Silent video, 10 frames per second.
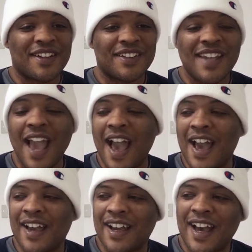
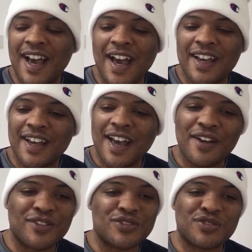Yeah, I
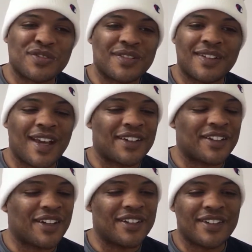was. I don't
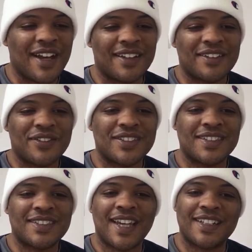know. What's to
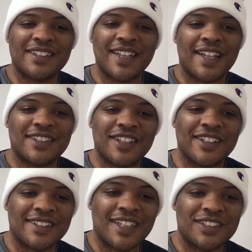say I didn't last long
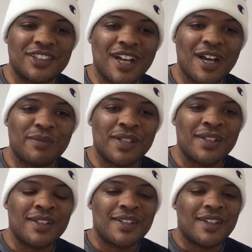at that job?
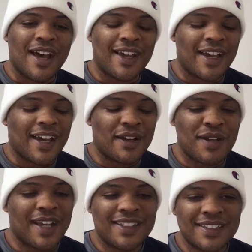
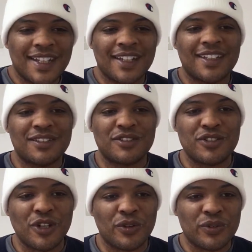I cannot
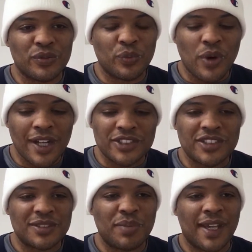condone
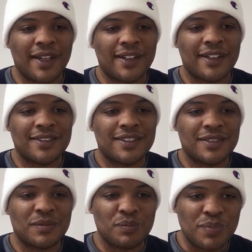watching parents
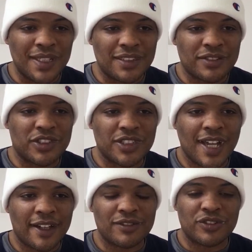beat their
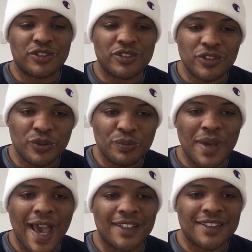child so
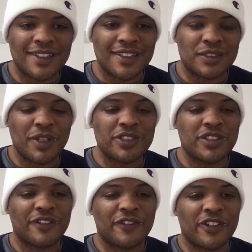badly,
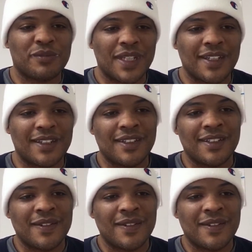especially in front of me.